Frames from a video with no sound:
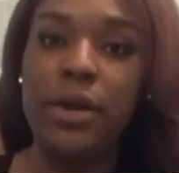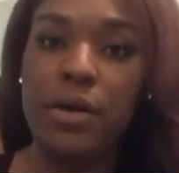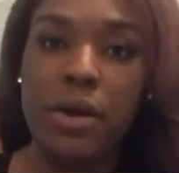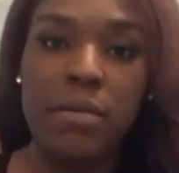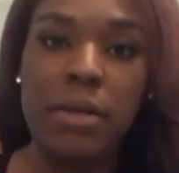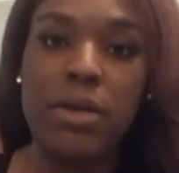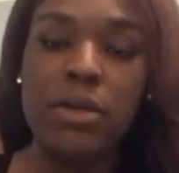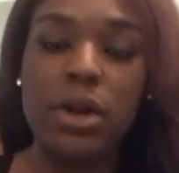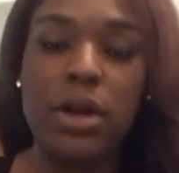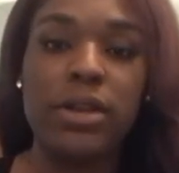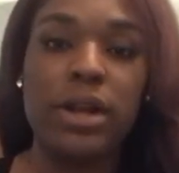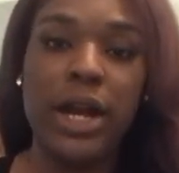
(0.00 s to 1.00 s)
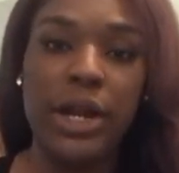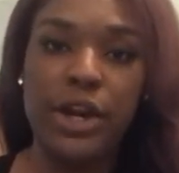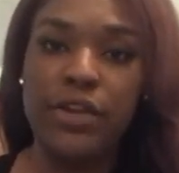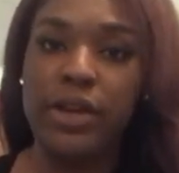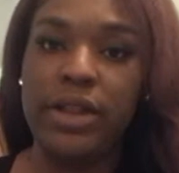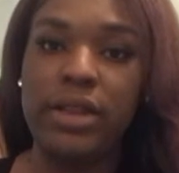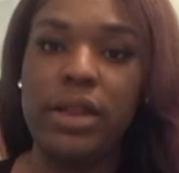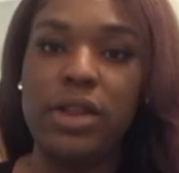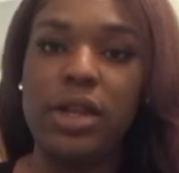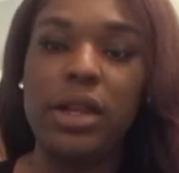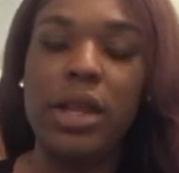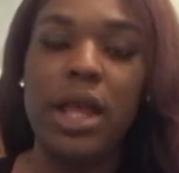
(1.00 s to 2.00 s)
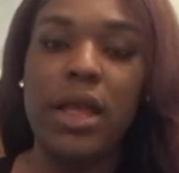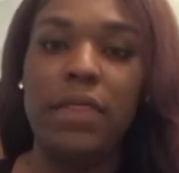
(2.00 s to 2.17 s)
hormones or starting your transition,